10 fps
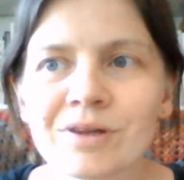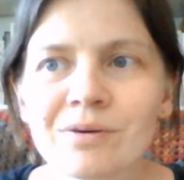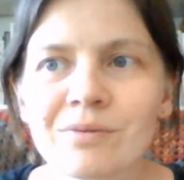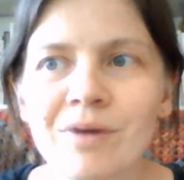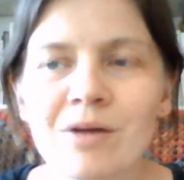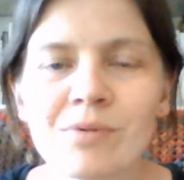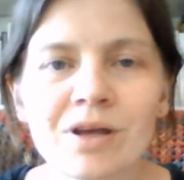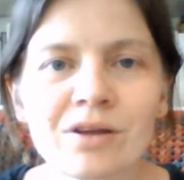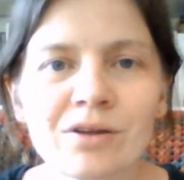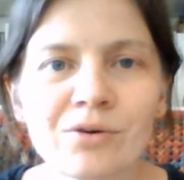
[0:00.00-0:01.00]

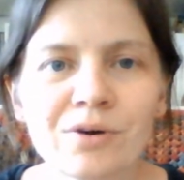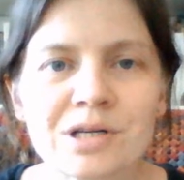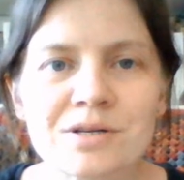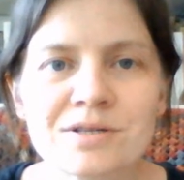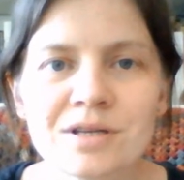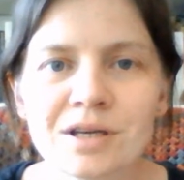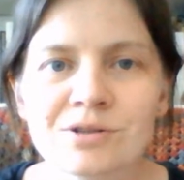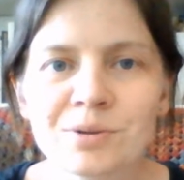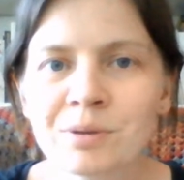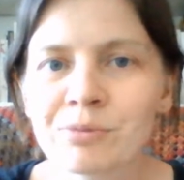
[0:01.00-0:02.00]
Maybe you're interested in
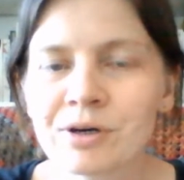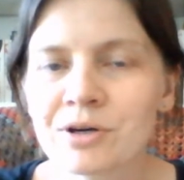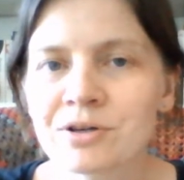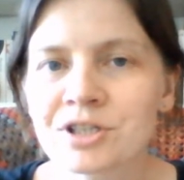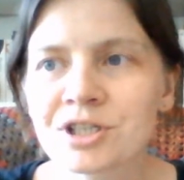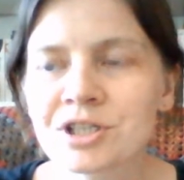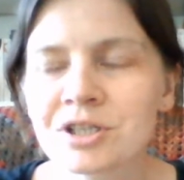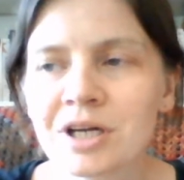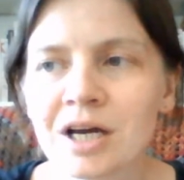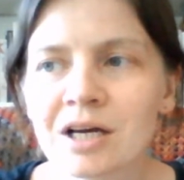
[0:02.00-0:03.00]
doing brioche.
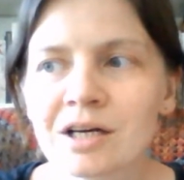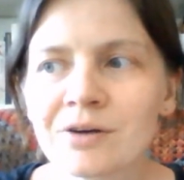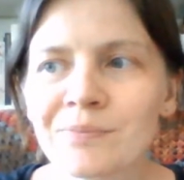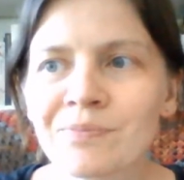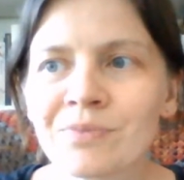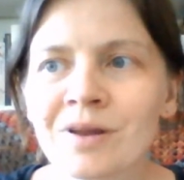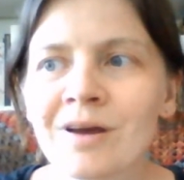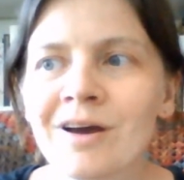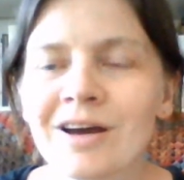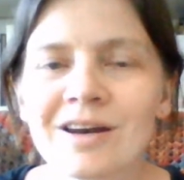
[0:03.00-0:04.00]
I'd
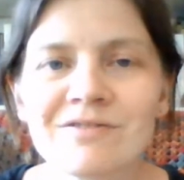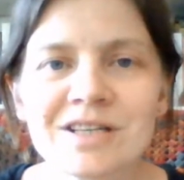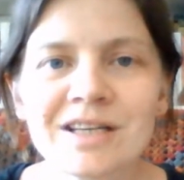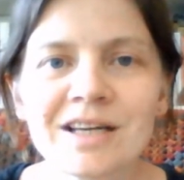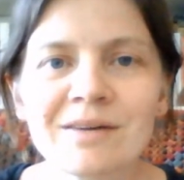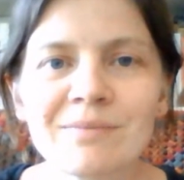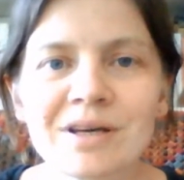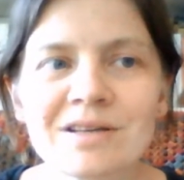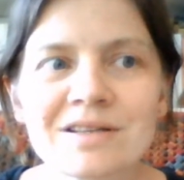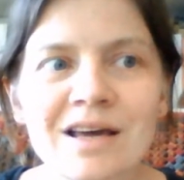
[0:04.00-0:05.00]
love to hear,
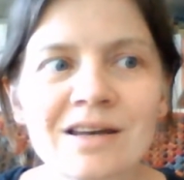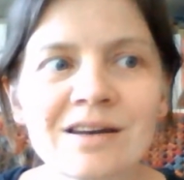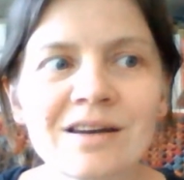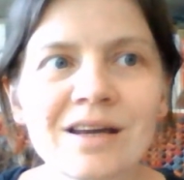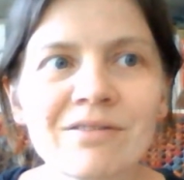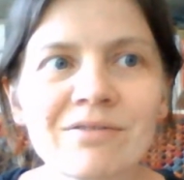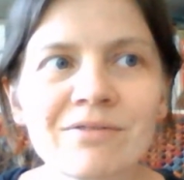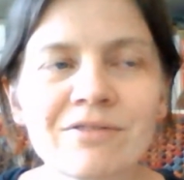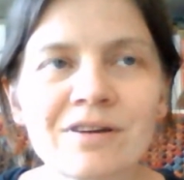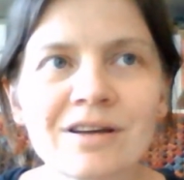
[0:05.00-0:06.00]
because then if
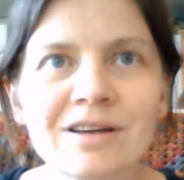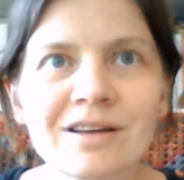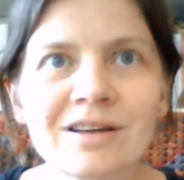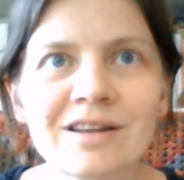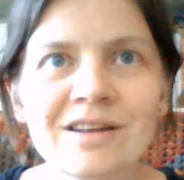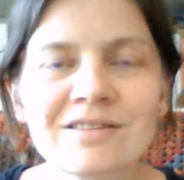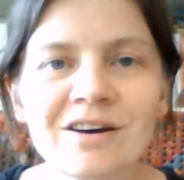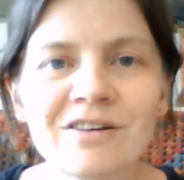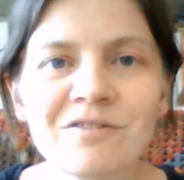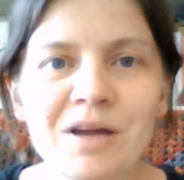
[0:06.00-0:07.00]
there's
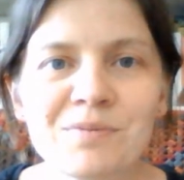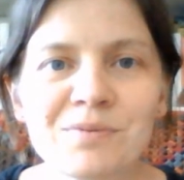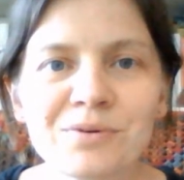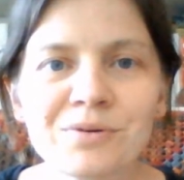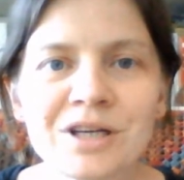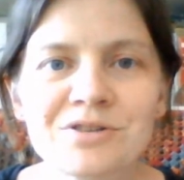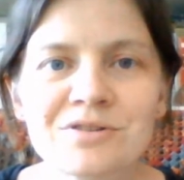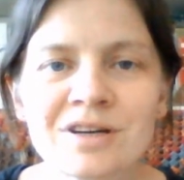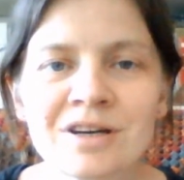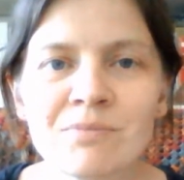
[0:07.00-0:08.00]
enough people interested
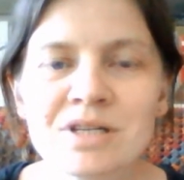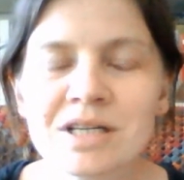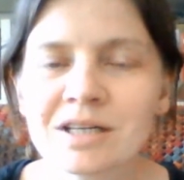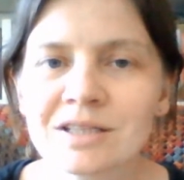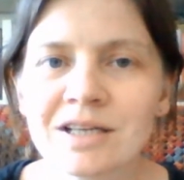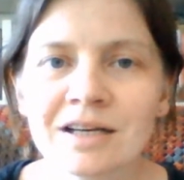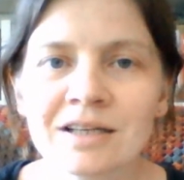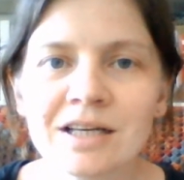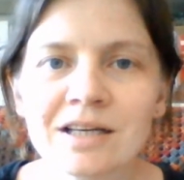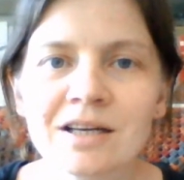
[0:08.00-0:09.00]
in a particular
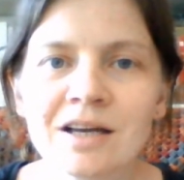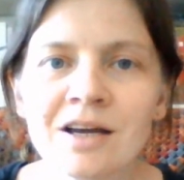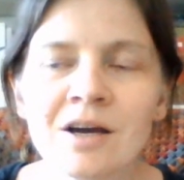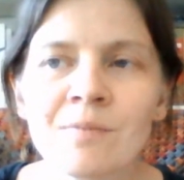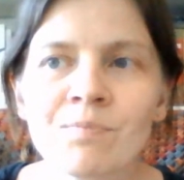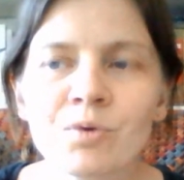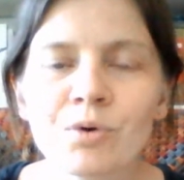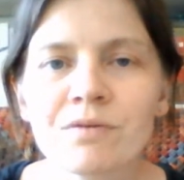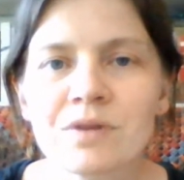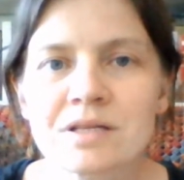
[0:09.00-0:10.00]
technique, or
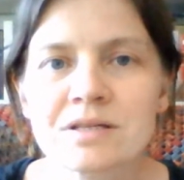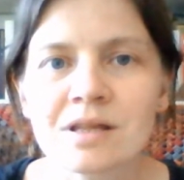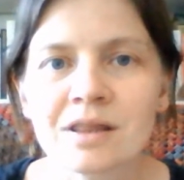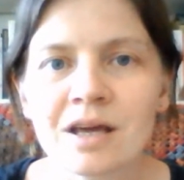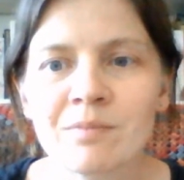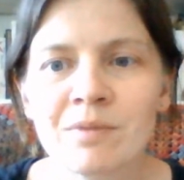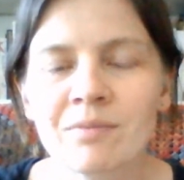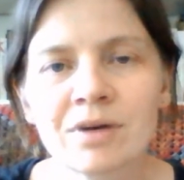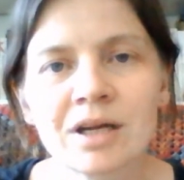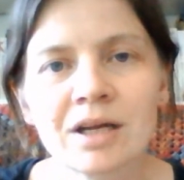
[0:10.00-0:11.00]
if there's a theme
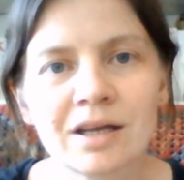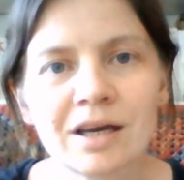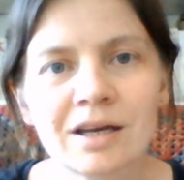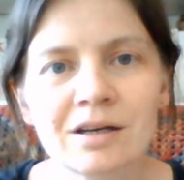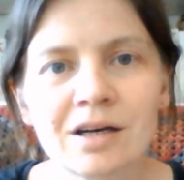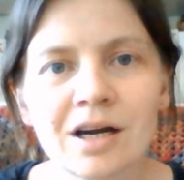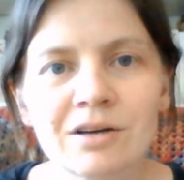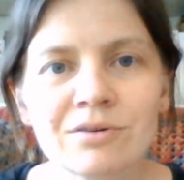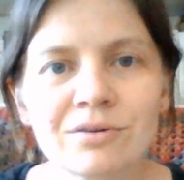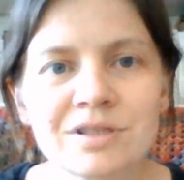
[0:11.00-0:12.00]
happening, then I
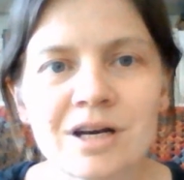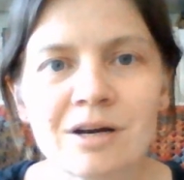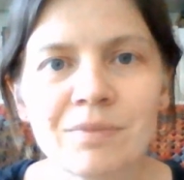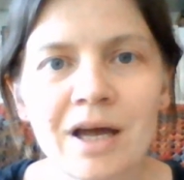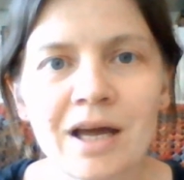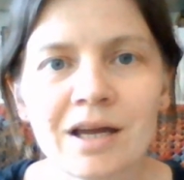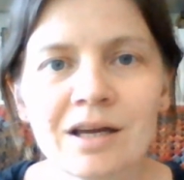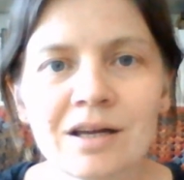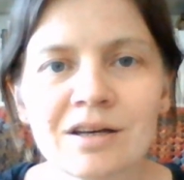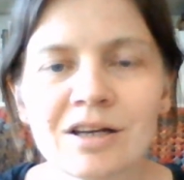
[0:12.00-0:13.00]
could set up a
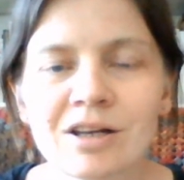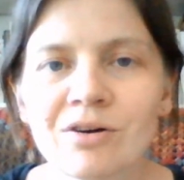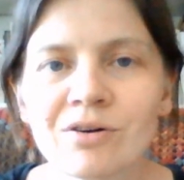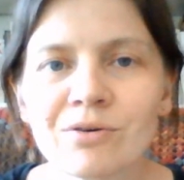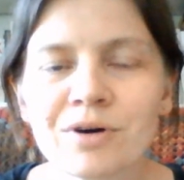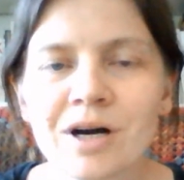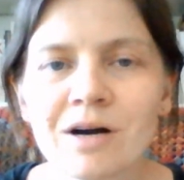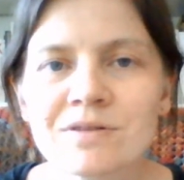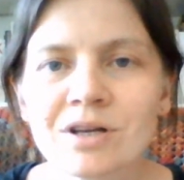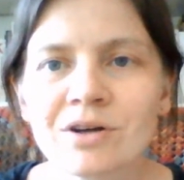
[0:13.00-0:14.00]
knit along or craft
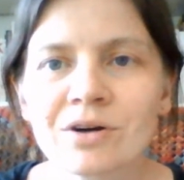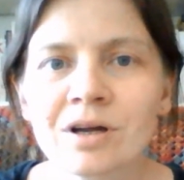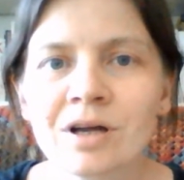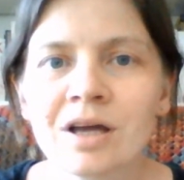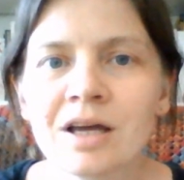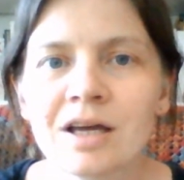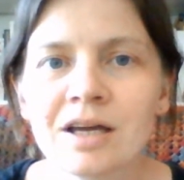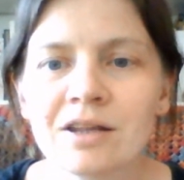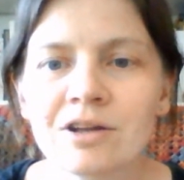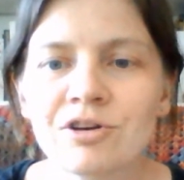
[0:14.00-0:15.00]
along in
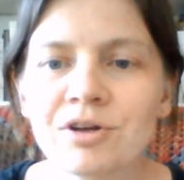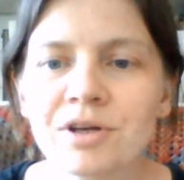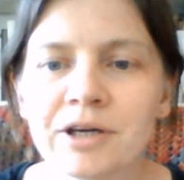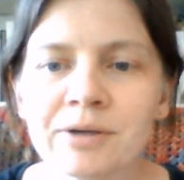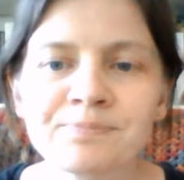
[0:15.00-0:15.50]
the new year